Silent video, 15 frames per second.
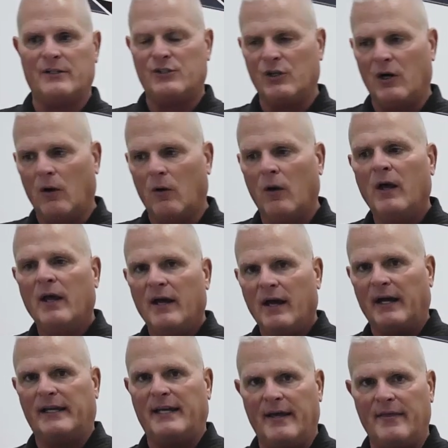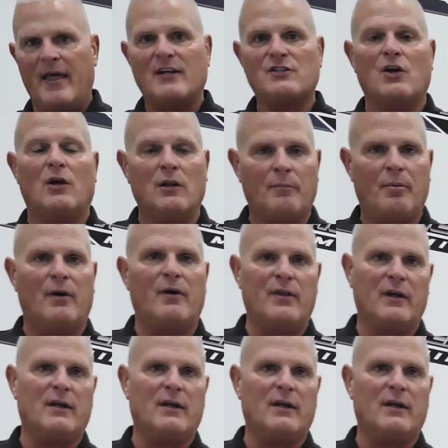So again, that's all a part of the